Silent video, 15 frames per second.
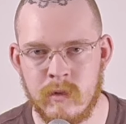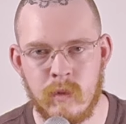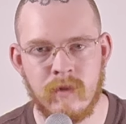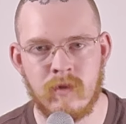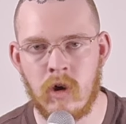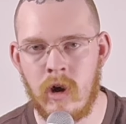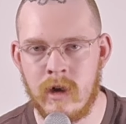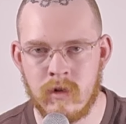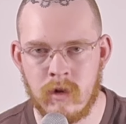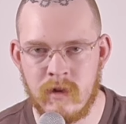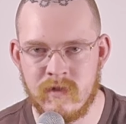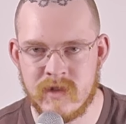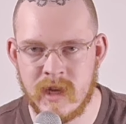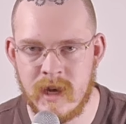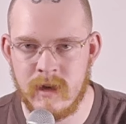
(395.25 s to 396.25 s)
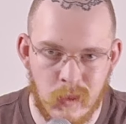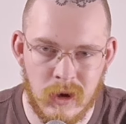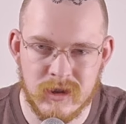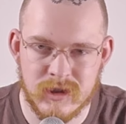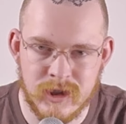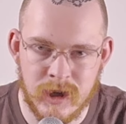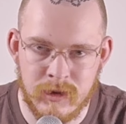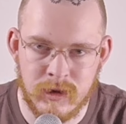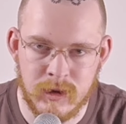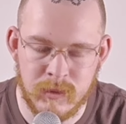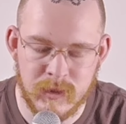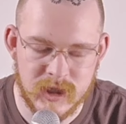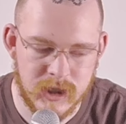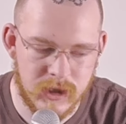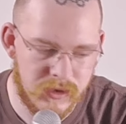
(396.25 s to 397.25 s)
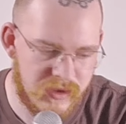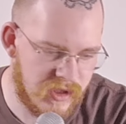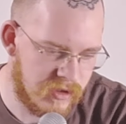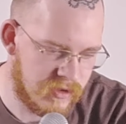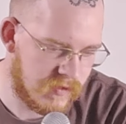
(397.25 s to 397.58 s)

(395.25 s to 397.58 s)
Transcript: we've got our offset. What's node number 2 used